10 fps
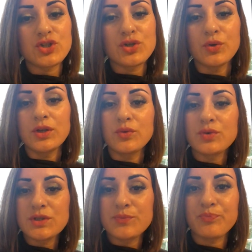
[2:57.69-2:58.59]
So it
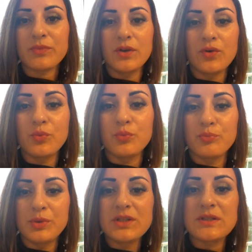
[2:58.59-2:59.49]
was, a
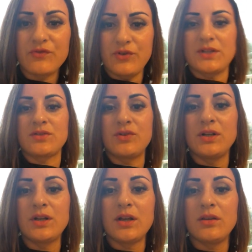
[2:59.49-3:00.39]
bit
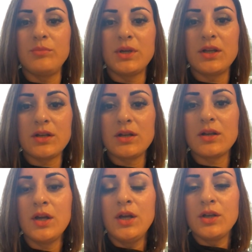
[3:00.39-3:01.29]
frustrating at the
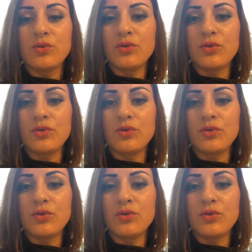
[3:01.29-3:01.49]
beginning. They